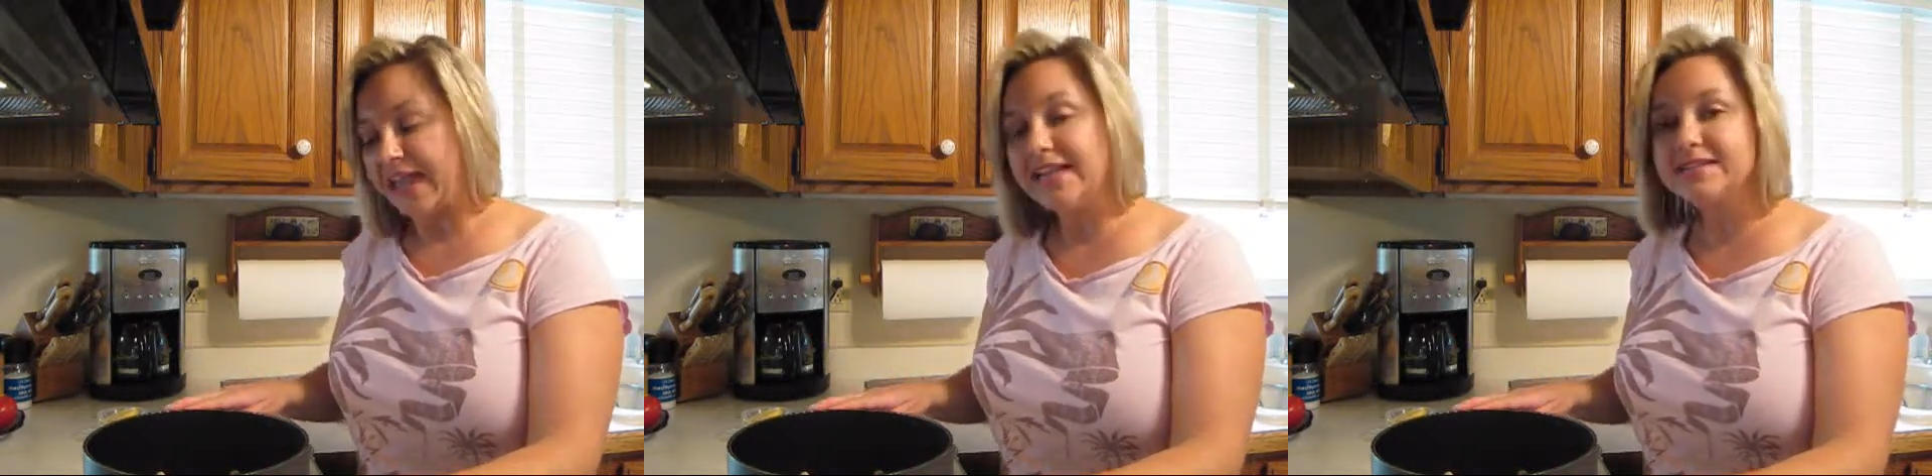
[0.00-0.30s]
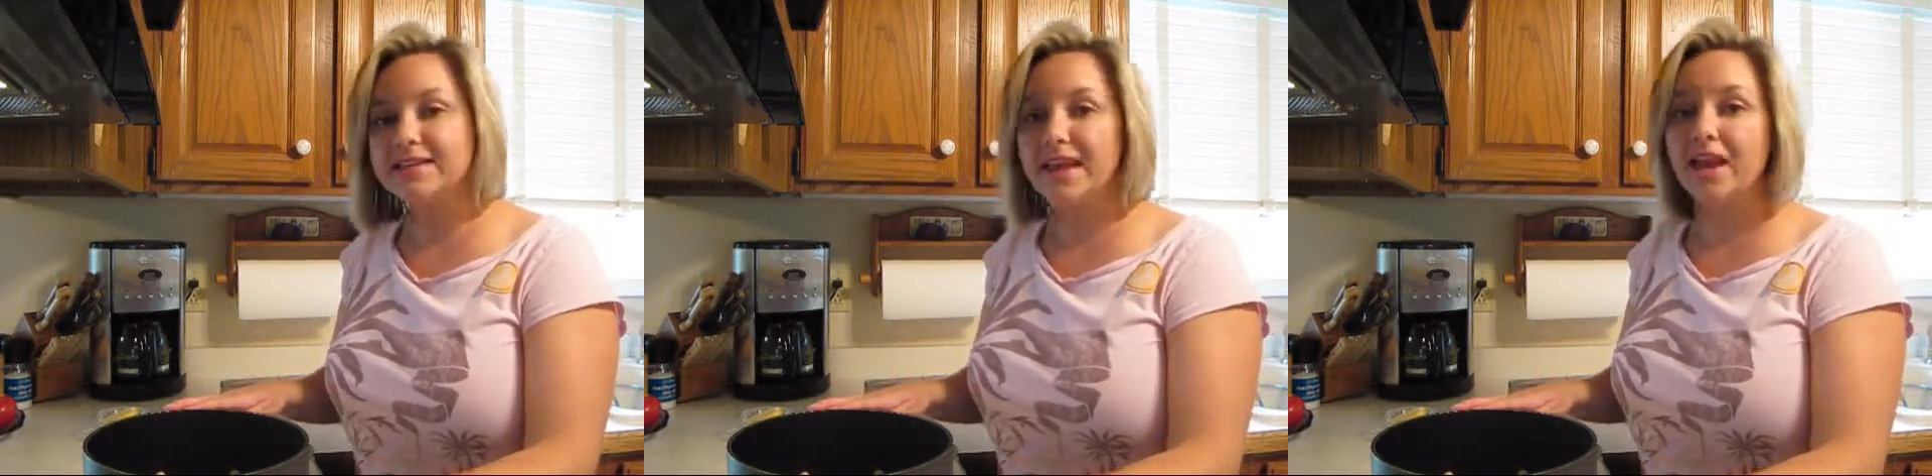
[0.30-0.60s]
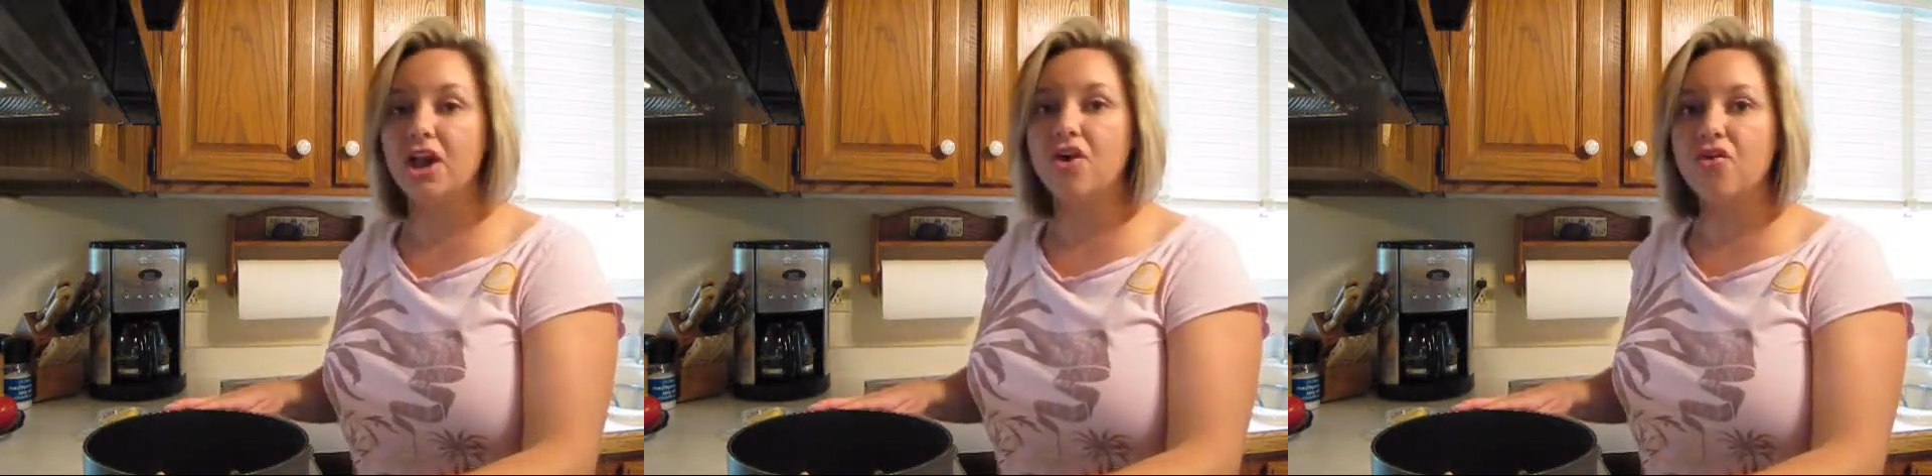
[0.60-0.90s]
It is
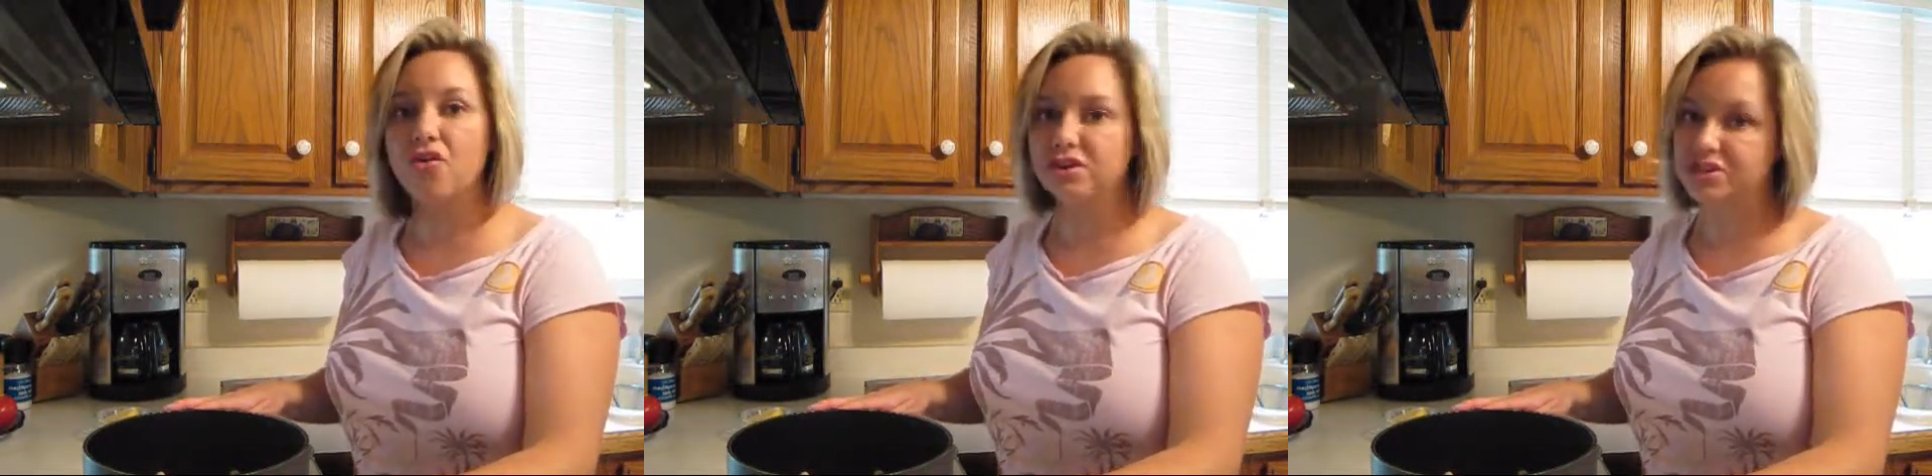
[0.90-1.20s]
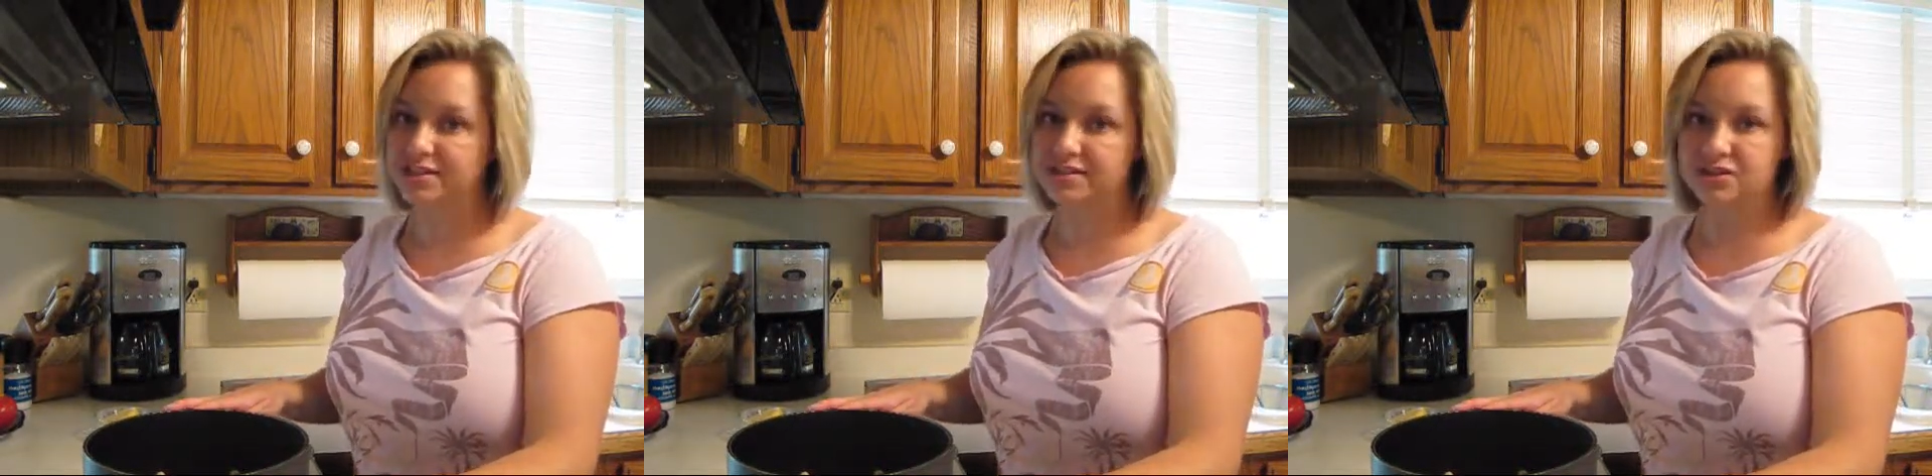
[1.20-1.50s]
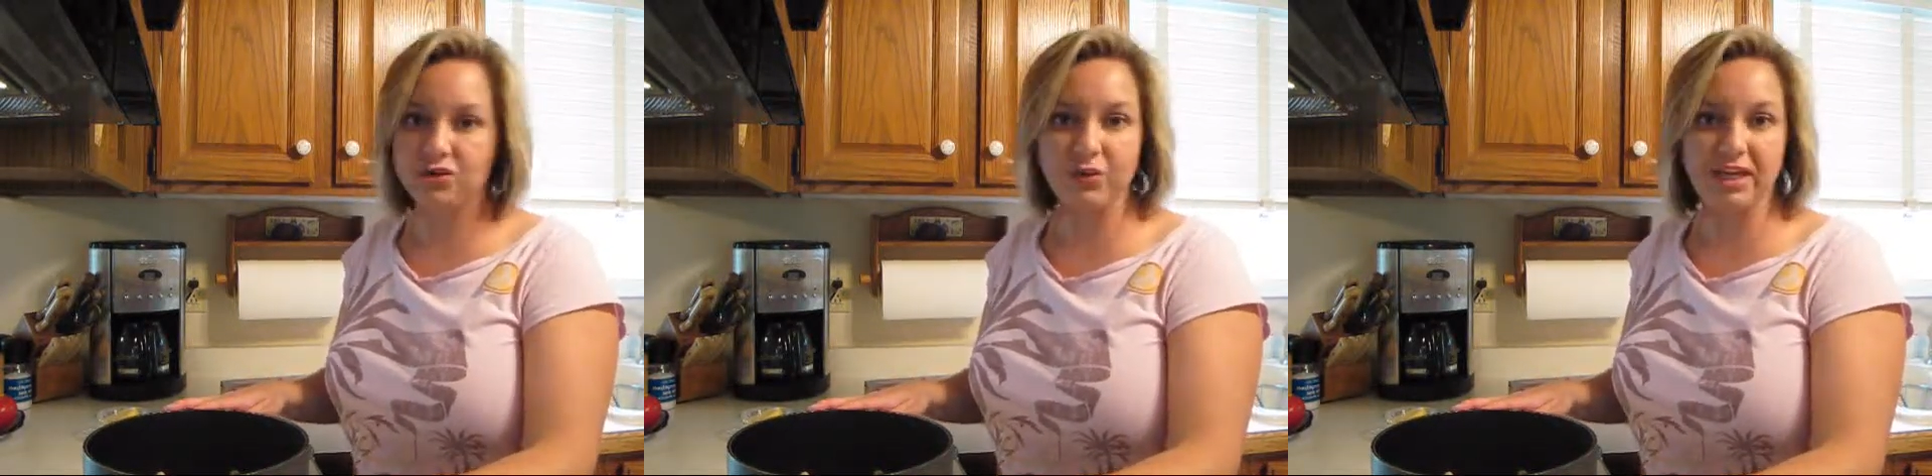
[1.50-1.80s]
a gorgeous
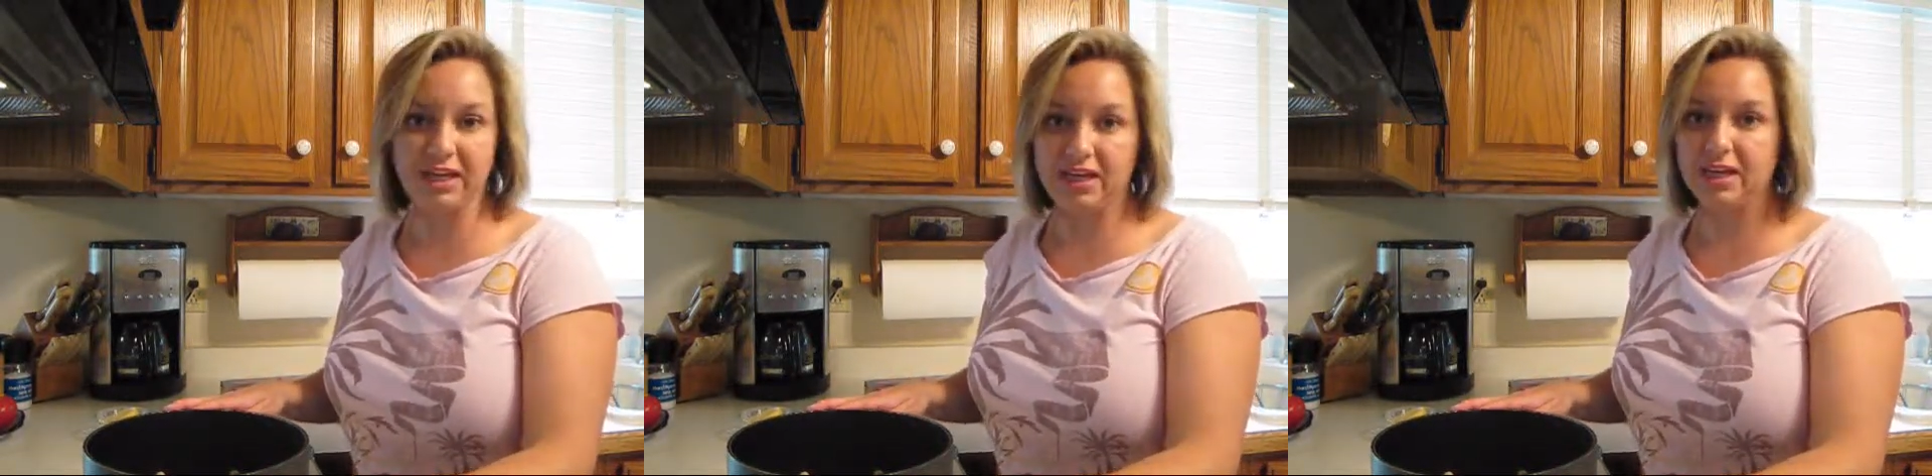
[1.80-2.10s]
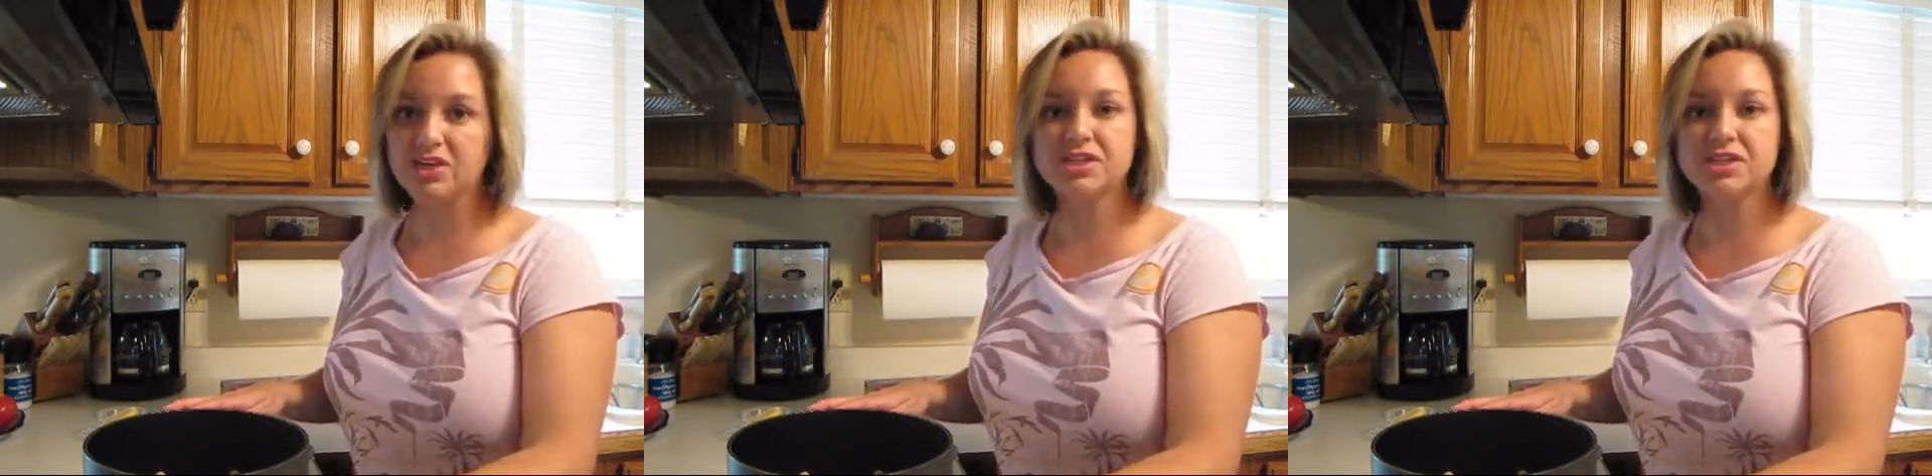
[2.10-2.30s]
green,